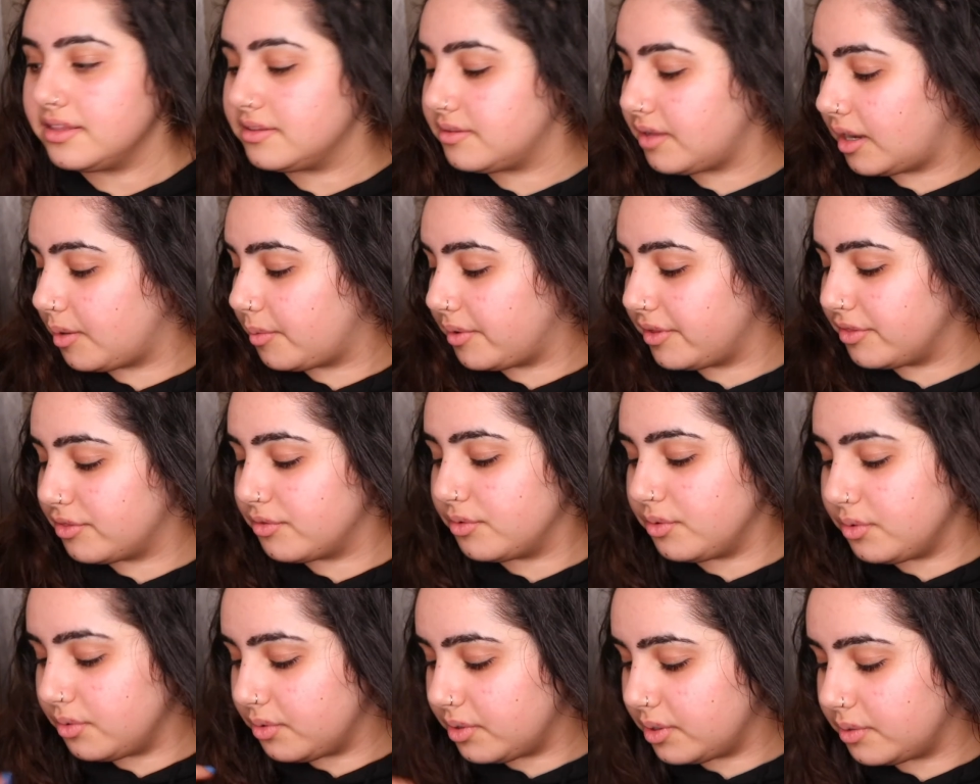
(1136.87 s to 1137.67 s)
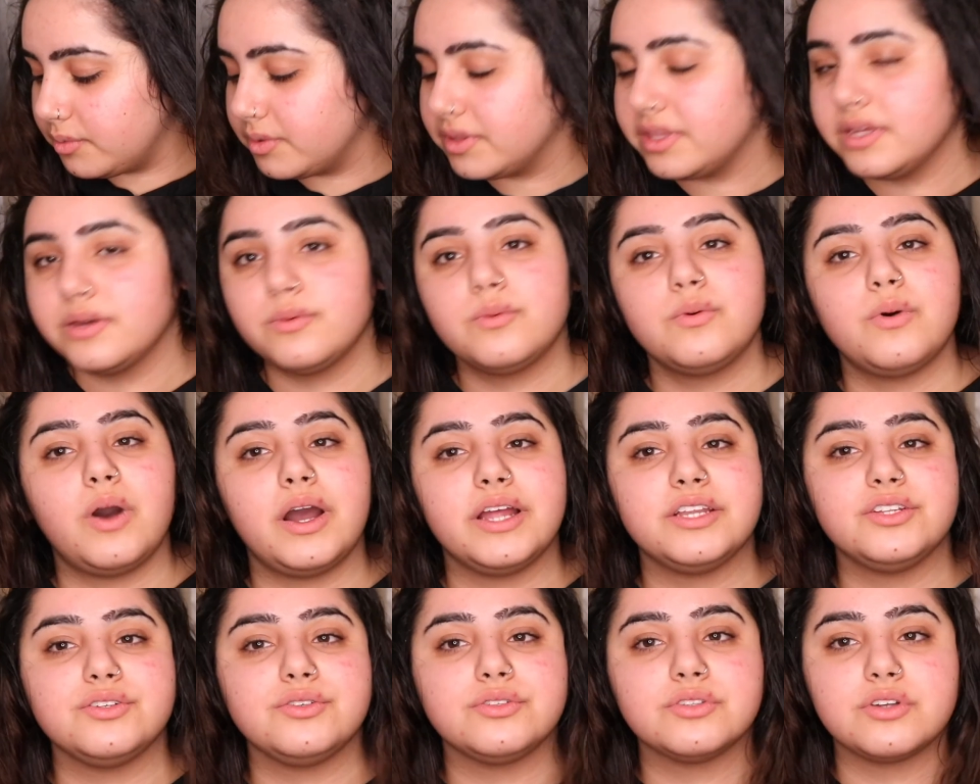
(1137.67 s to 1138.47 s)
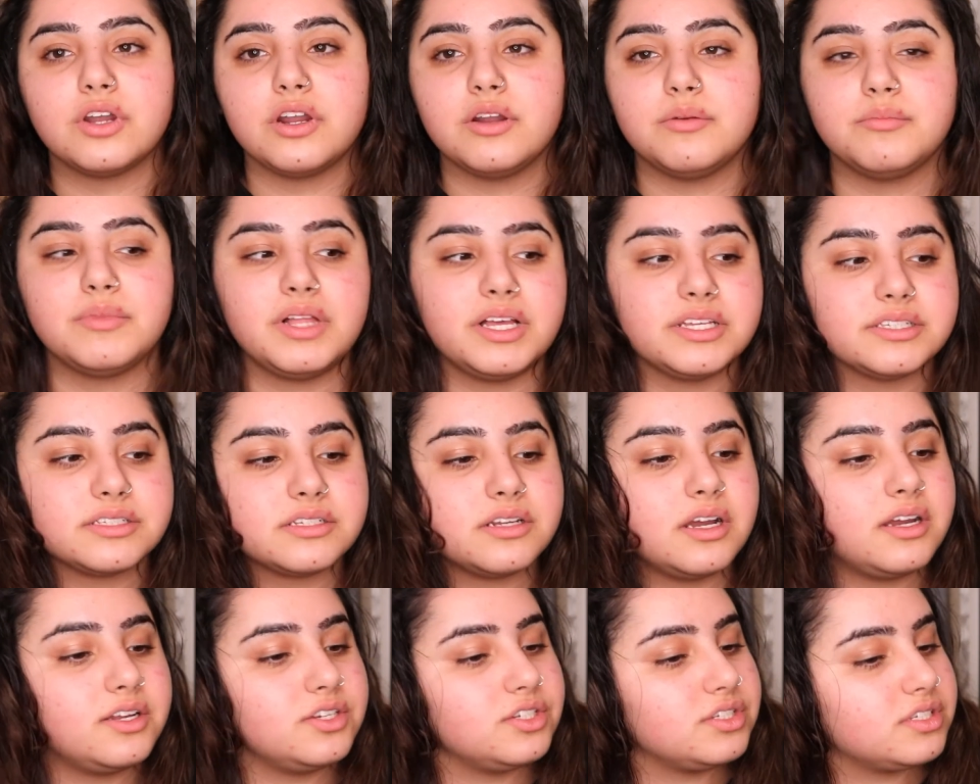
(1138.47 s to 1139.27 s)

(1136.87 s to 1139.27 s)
I went through it with a white tooth comb last night